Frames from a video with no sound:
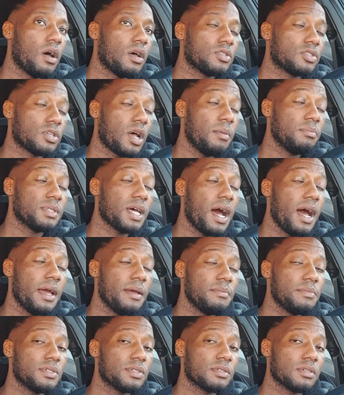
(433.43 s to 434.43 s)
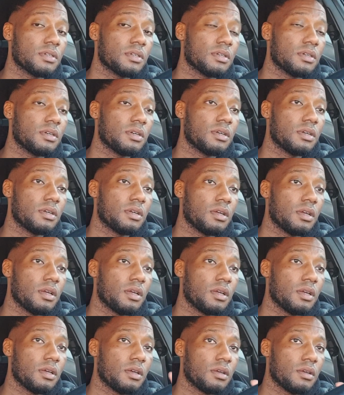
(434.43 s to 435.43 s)
sometimes
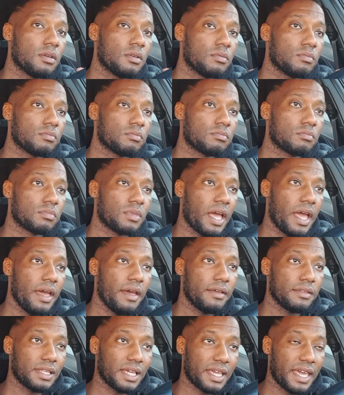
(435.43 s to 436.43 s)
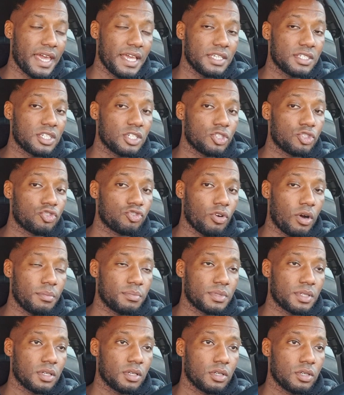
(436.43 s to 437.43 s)
the, eh, the case is
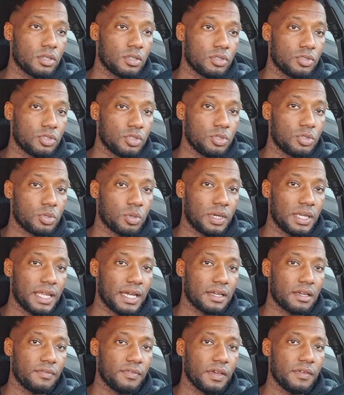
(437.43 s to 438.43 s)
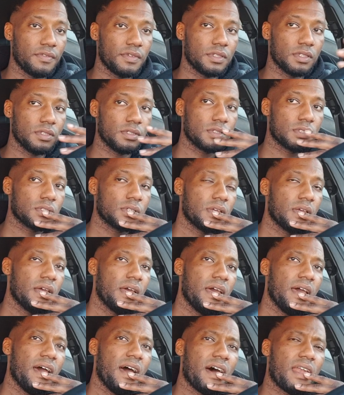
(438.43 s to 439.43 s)
dropped due to a lack of evidence.
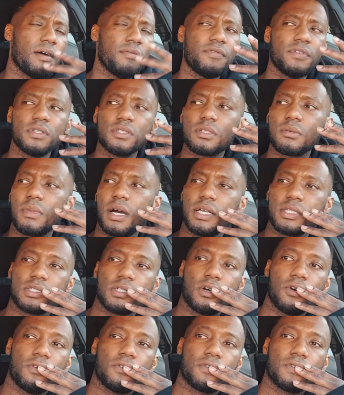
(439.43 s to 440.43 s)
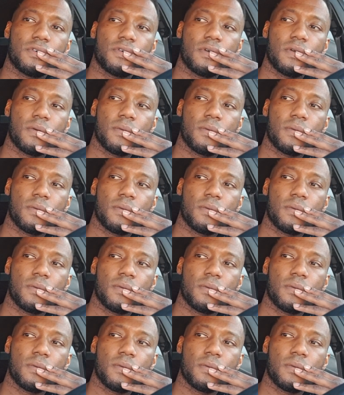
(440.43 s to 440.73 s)
And I'm thinking to myself,